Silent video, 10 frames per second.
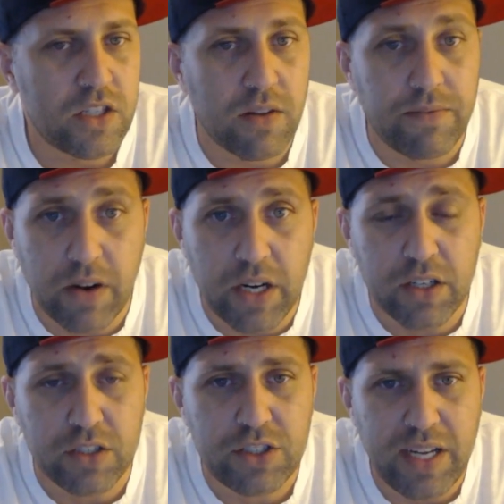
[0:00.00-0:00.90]
There's a very
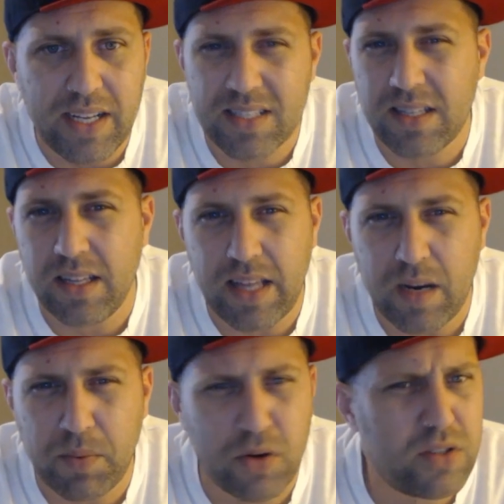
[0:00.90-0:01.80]
good chance that
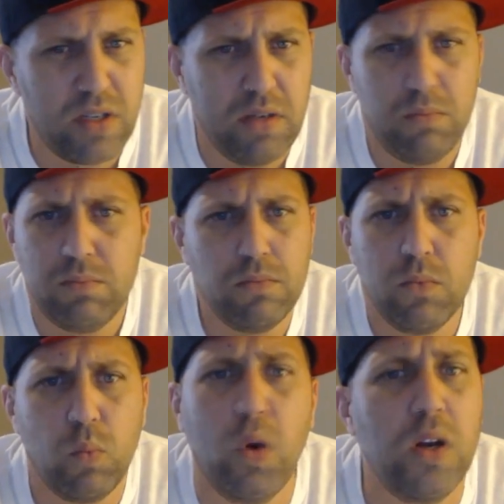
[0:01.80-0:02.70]
that person
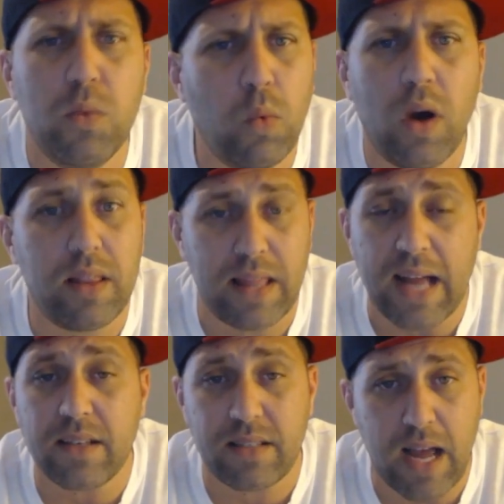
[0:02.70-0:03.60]
wouldn't want
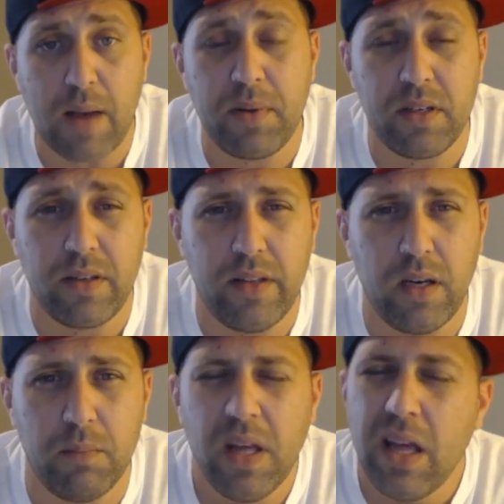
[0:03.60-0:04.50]
that to happen to
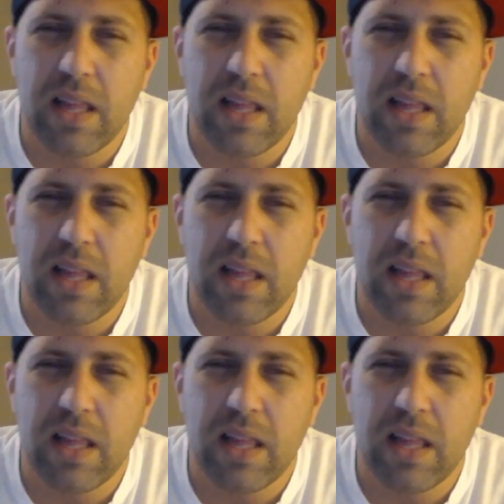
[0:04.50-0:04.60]
them.